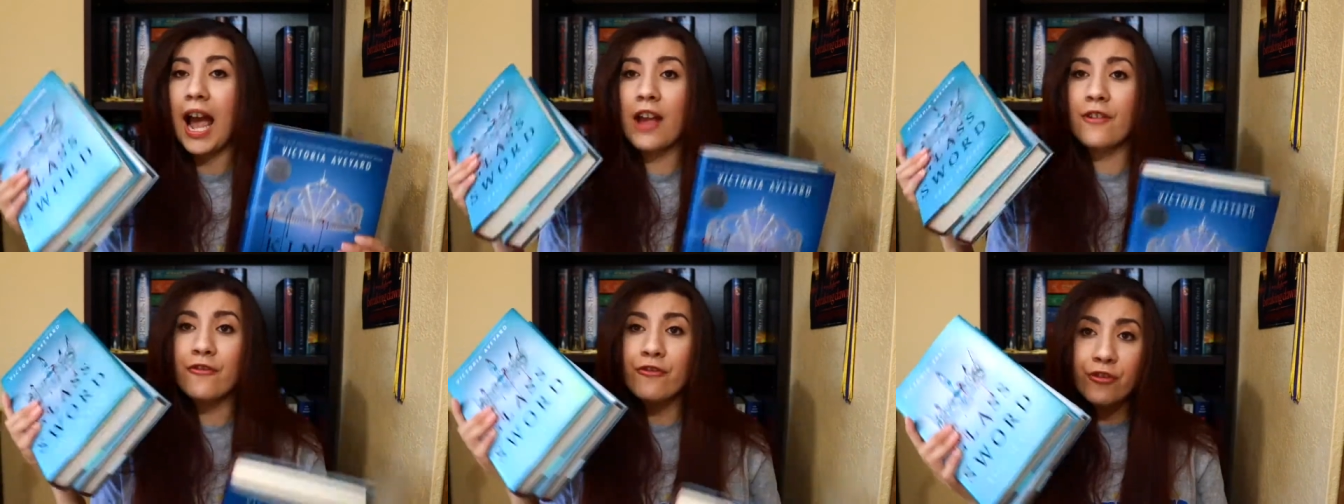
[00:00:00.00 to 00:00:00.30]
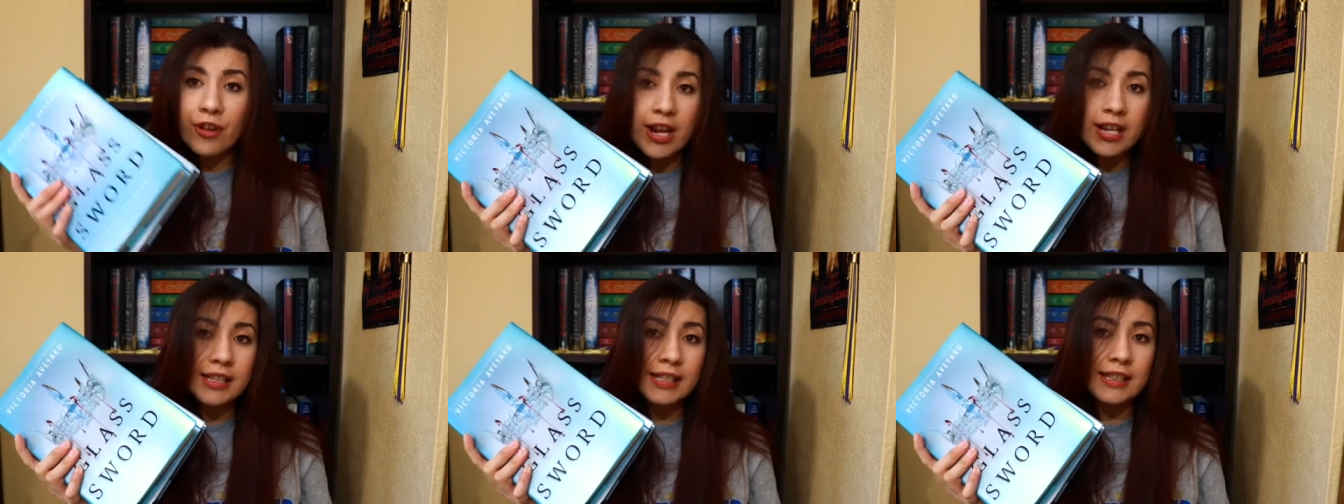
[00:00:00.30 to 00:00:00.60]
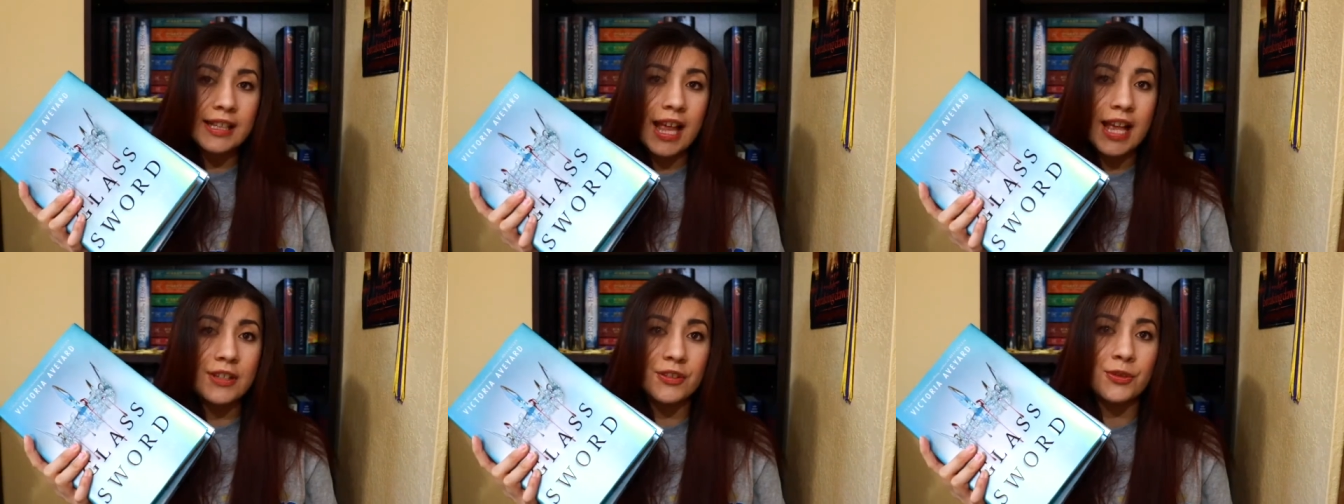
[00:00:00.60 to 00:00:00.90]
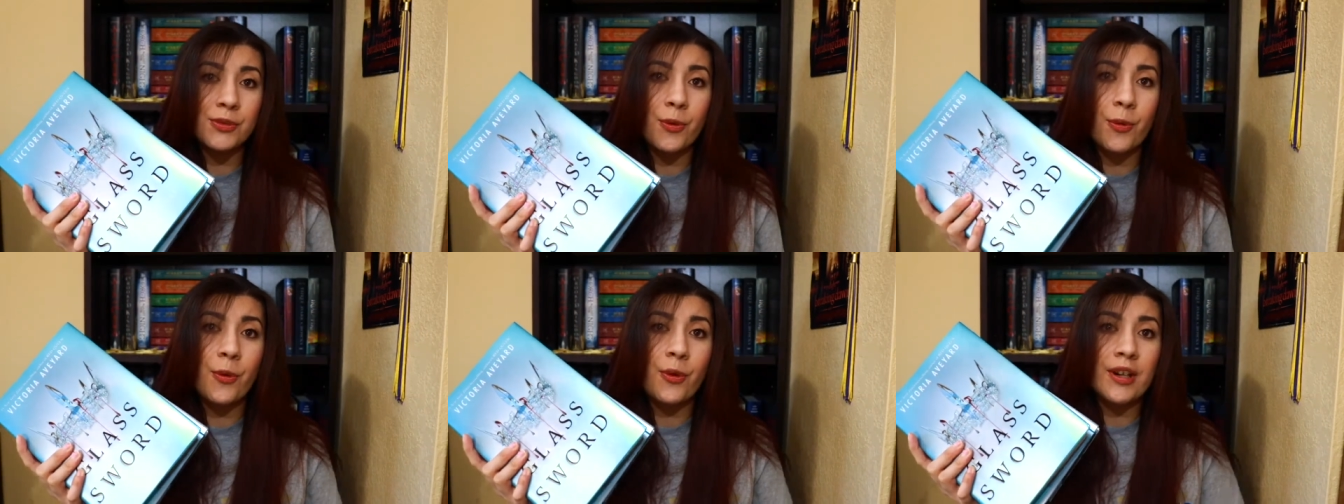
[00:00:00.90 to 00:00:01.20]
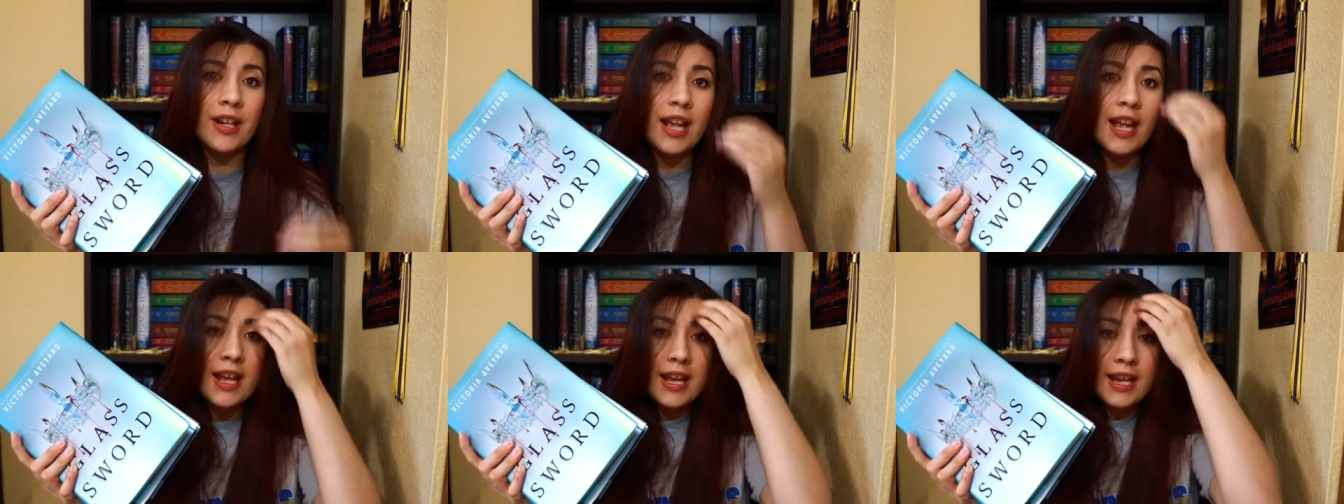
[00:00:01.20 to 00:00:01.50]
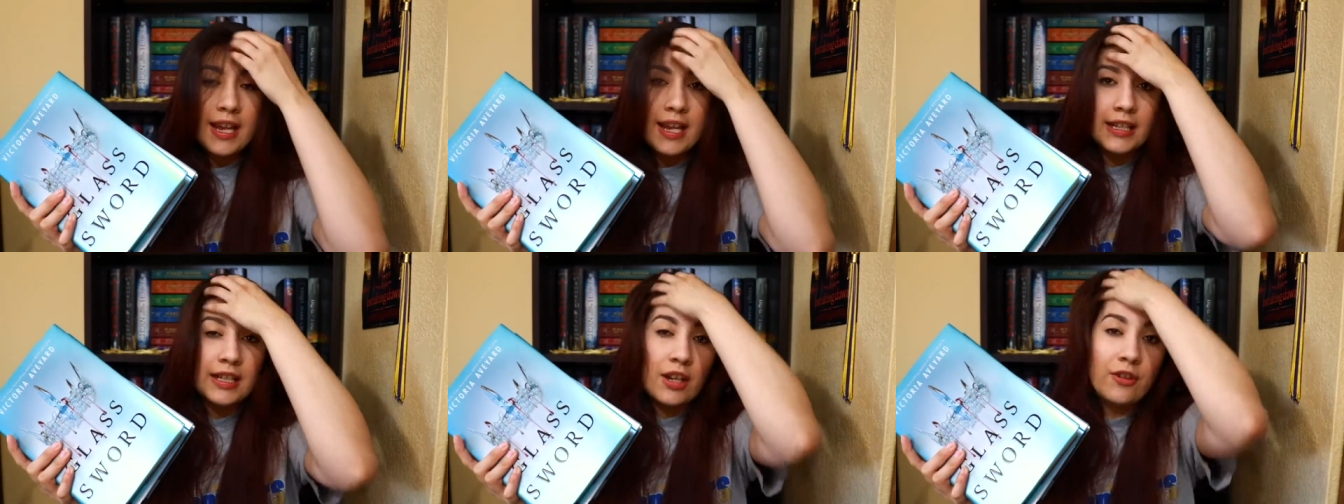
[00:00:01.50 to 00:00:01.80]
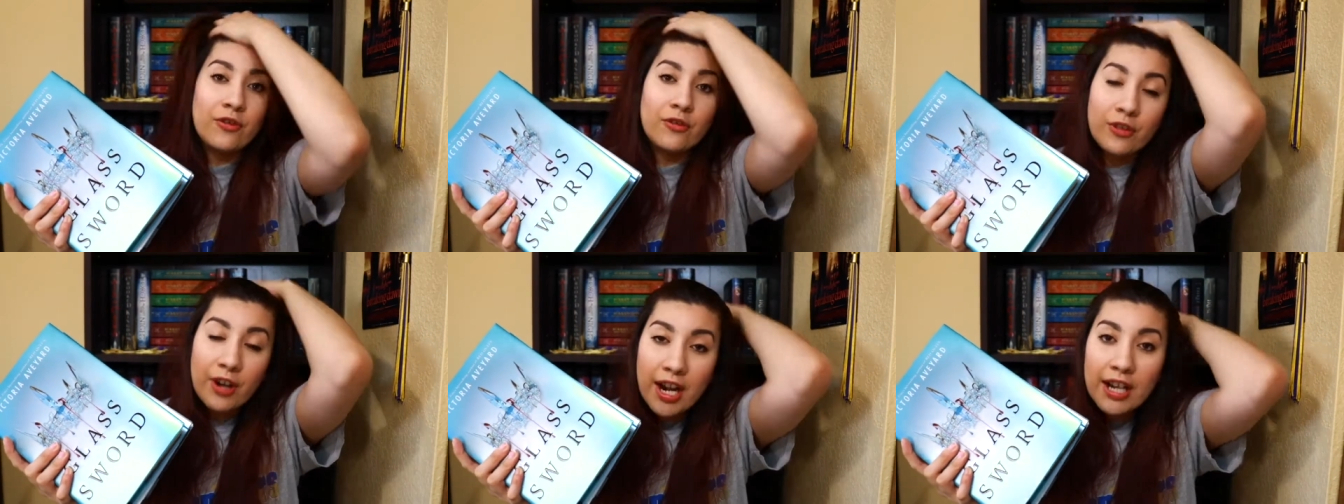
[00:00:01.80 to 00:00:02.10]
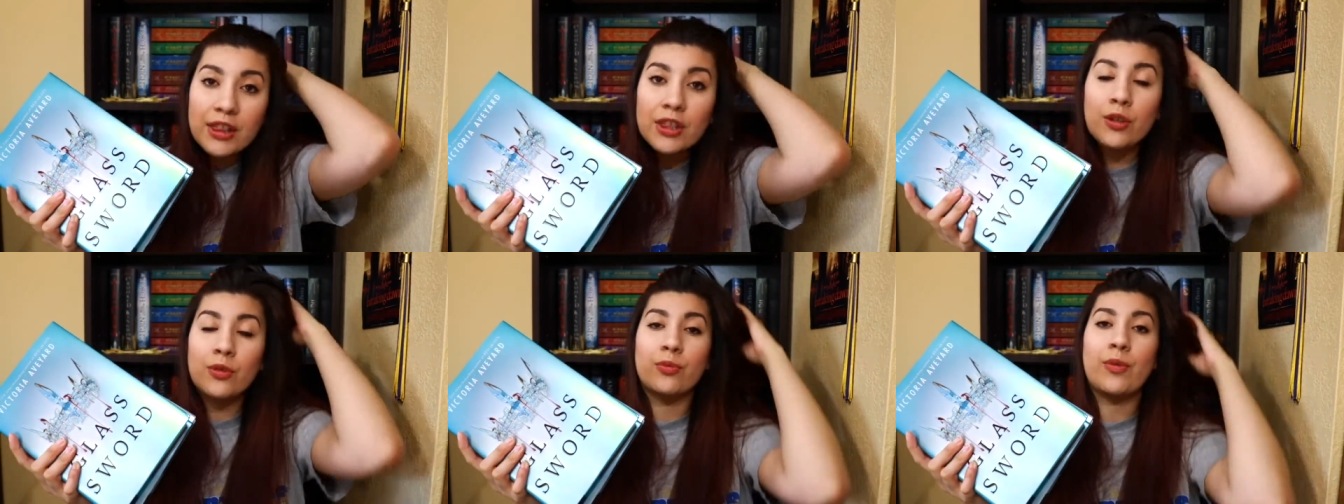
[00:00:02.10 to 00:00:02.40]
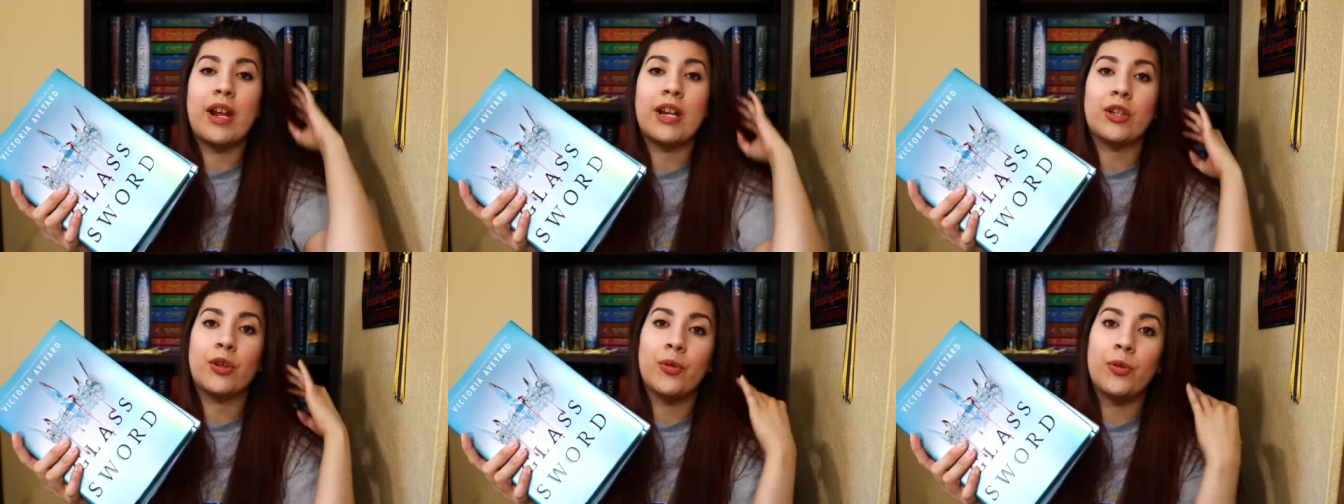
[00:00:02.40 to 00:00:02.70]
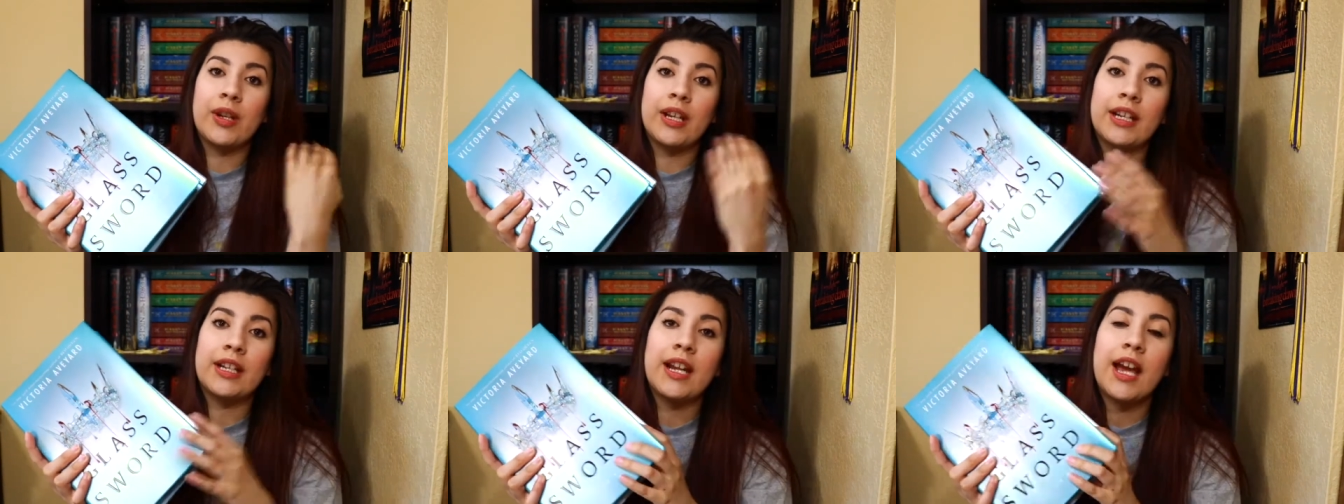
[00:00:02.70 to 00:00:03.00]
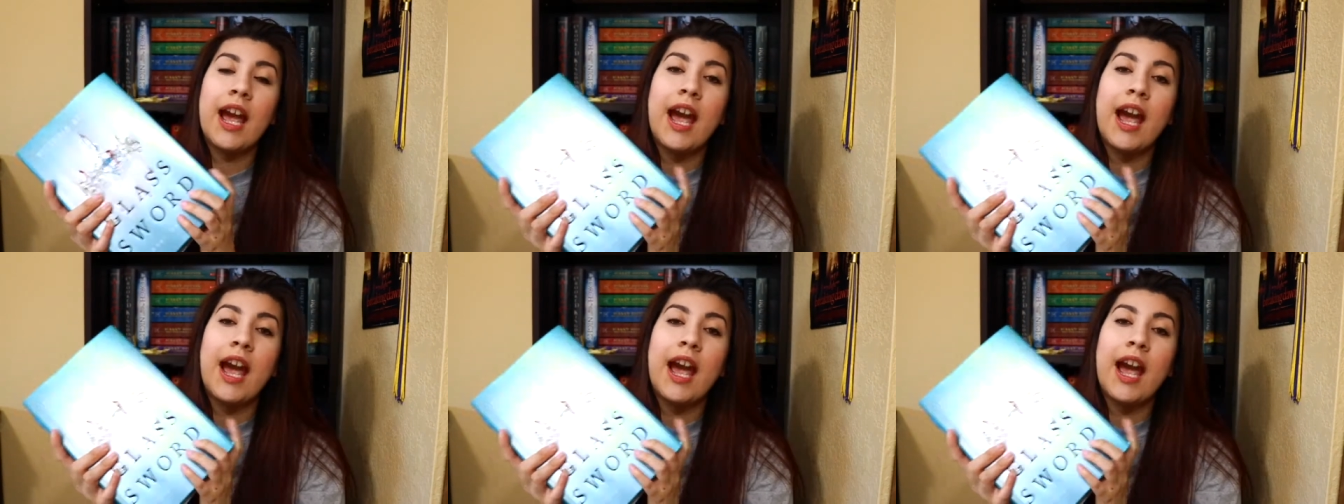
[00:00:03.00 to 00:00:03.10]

I've read Glass Sword and I've read The Red Queen.